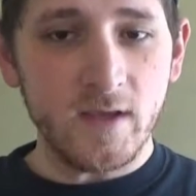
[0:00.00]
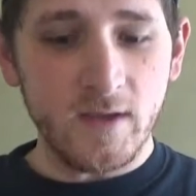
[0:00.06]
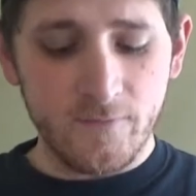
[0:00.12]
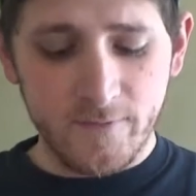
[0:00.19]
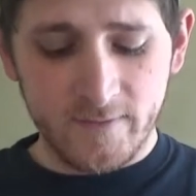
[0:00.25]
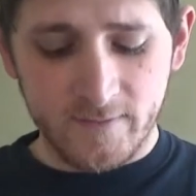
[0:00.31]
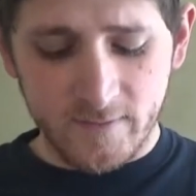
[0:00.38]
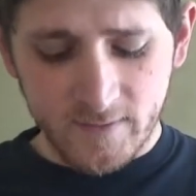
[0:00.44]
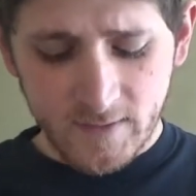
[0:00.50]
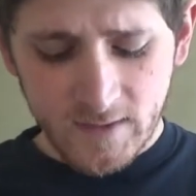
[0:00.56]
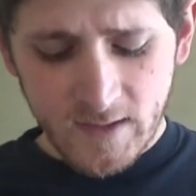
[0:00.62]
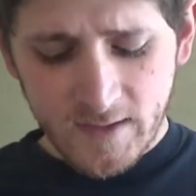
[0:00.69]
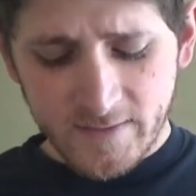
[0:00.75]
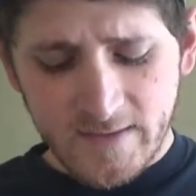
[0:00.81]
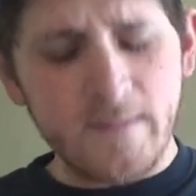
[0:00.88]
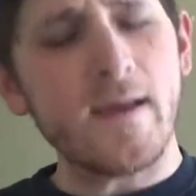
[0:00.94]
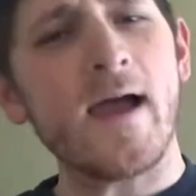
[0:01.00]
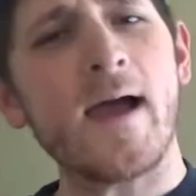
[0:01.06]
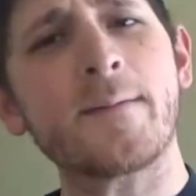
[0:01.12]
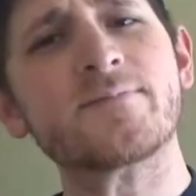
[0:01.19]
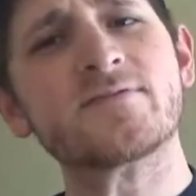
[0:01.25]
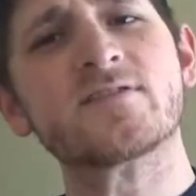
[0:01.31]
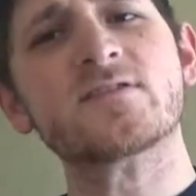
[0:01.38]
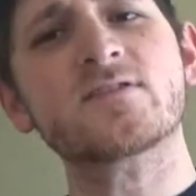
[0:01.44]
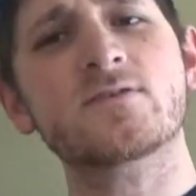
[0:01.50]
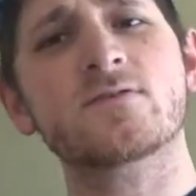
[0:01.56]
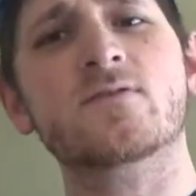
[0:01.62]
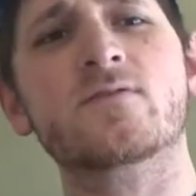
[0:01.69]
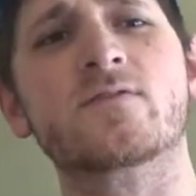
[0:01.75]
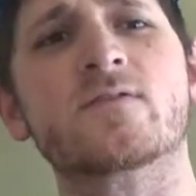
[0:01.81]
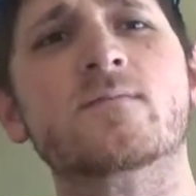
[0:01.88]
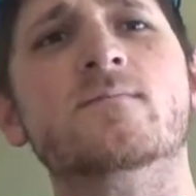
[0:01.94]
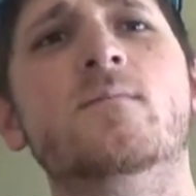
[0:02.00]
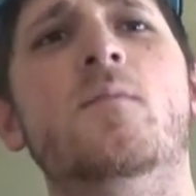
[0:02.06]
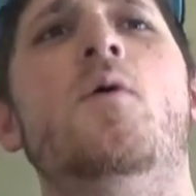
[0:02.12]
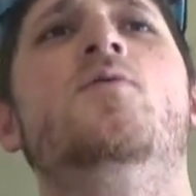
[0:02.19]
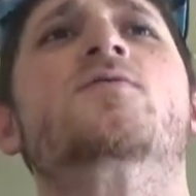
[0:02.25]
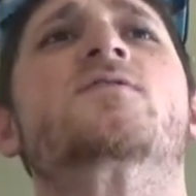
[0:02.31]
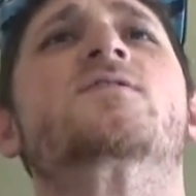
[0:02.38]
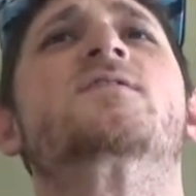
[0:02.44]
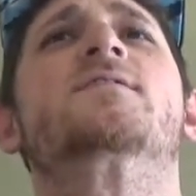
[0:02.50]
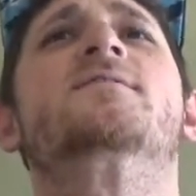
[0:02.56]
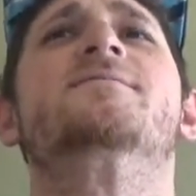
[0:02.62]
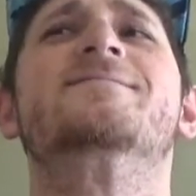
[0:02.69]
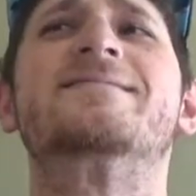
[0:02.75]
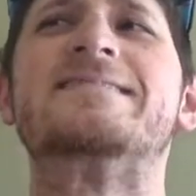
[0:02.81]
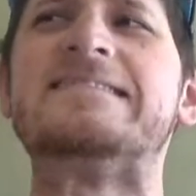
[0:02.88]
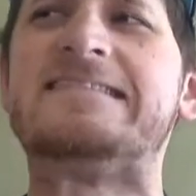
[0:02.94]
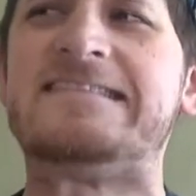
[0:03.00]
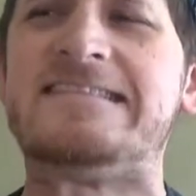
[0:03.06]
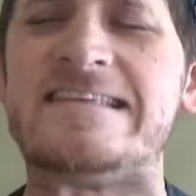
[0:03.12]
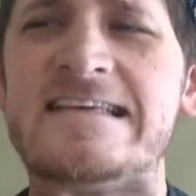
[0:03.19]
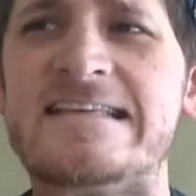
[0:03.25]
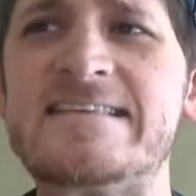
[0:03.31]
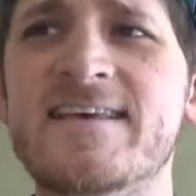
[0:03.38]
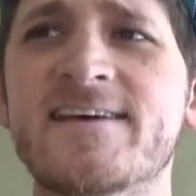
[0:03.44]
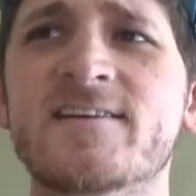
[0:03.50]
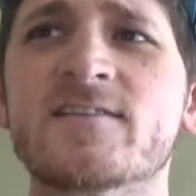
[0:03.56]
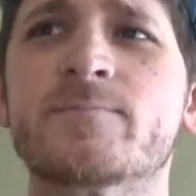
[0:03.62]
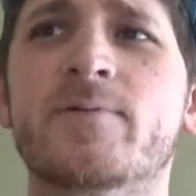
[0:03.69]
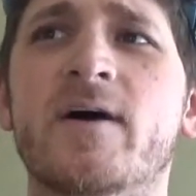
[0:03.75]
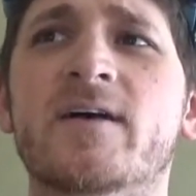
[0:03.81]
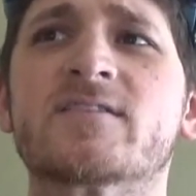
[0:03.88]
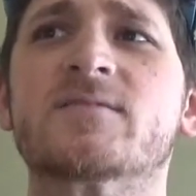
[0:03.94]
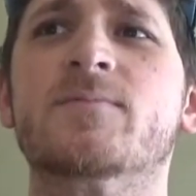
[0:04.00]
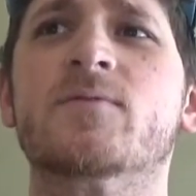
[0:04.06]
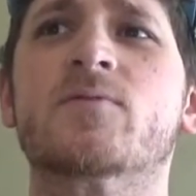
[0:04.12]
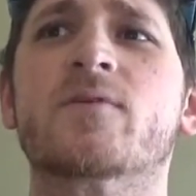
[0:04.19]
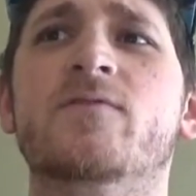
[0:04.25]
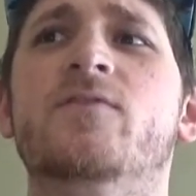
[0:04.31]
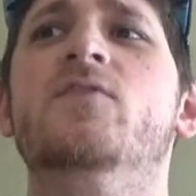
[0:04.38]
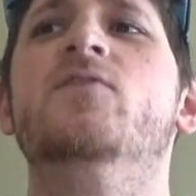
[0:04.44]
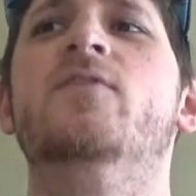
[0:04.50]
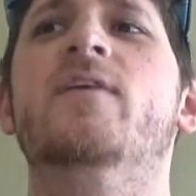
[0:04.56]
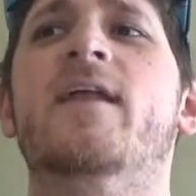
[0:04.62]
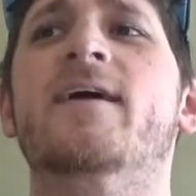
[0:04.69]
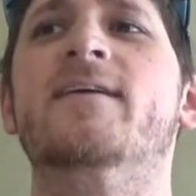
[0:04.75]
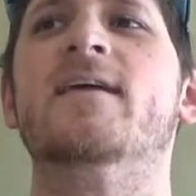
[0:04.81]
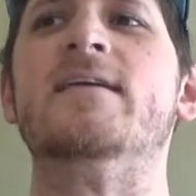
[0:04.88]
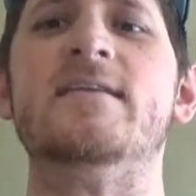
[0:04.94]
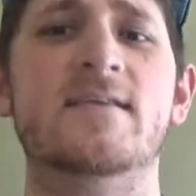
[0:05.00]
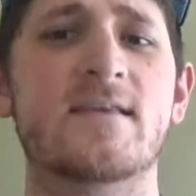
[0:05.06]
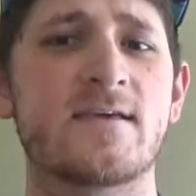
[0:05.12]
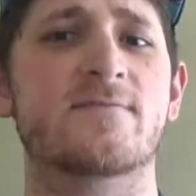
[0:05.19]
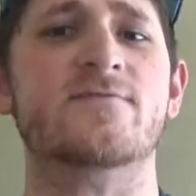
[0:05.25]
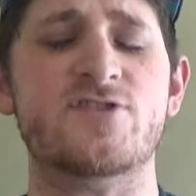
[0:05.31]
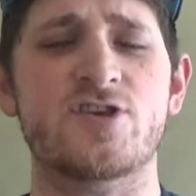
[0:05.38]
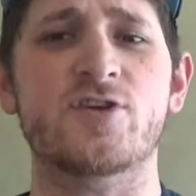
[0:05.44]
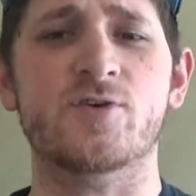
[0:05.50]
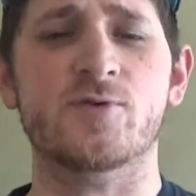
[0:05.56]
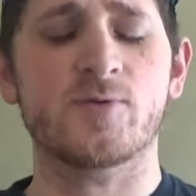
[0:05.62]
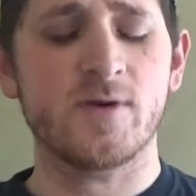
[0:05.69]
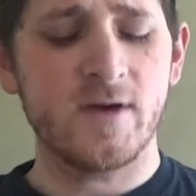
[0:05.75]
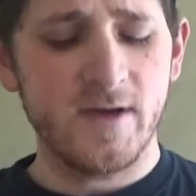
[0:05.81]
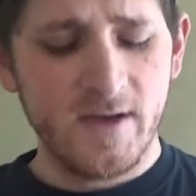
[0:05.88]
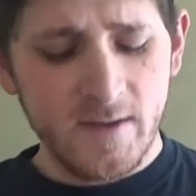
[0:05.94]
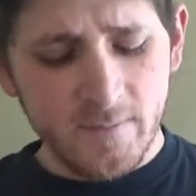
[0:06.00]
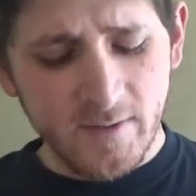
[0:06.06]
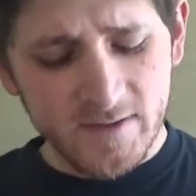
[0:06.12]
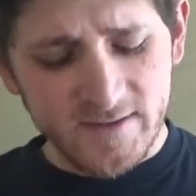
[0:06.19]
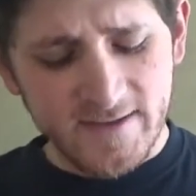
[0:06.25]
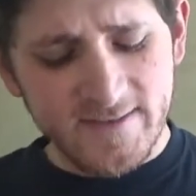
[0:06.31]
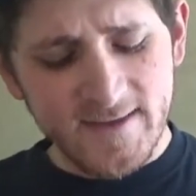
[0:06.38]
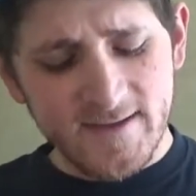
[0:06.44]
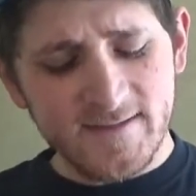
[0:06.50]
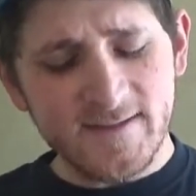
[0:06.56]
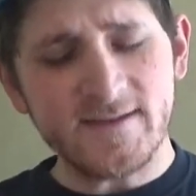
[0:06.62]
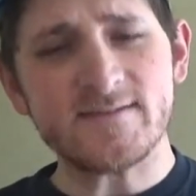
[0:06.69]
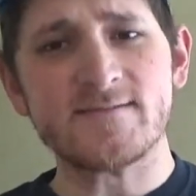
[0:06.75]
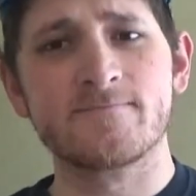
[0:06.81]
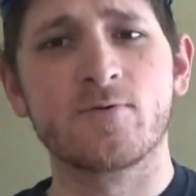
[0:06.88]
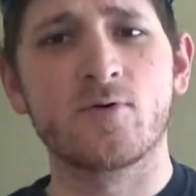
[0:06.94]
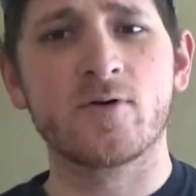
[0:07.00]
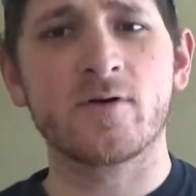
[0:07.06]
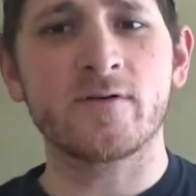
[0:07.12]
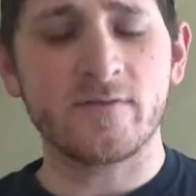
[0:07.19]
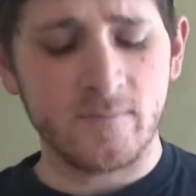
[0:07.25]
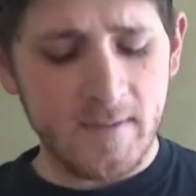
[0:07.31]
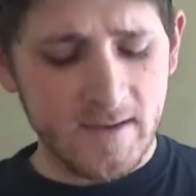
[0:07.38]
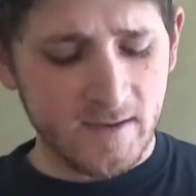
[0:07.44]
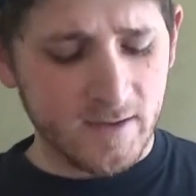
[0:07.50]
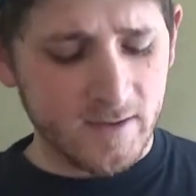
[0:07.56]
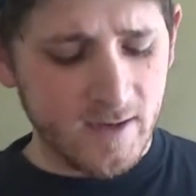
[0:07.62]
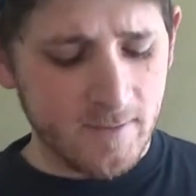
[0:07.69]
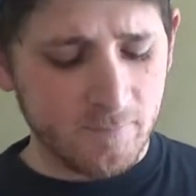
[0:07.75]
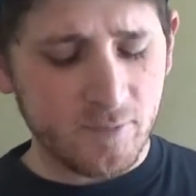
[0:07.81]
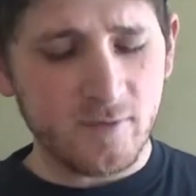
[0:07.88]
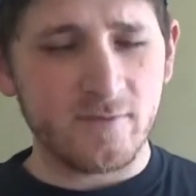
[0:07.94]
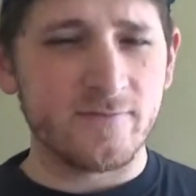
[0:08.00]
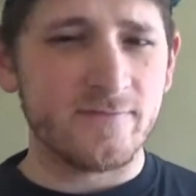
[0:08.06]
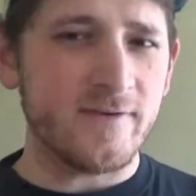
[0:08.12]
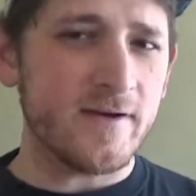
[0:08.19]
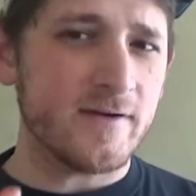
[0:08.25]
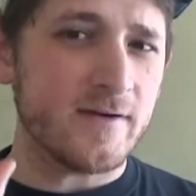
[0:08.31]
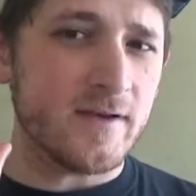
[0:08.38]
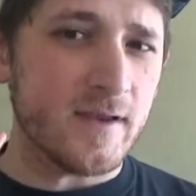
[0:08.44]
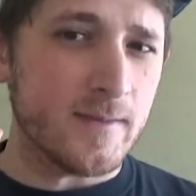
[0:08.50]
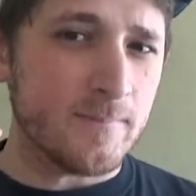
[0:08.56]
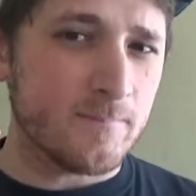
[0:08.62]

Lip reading: give it the absolute most detailed possible review that I can give you. Because I think that it's important to make a couple of very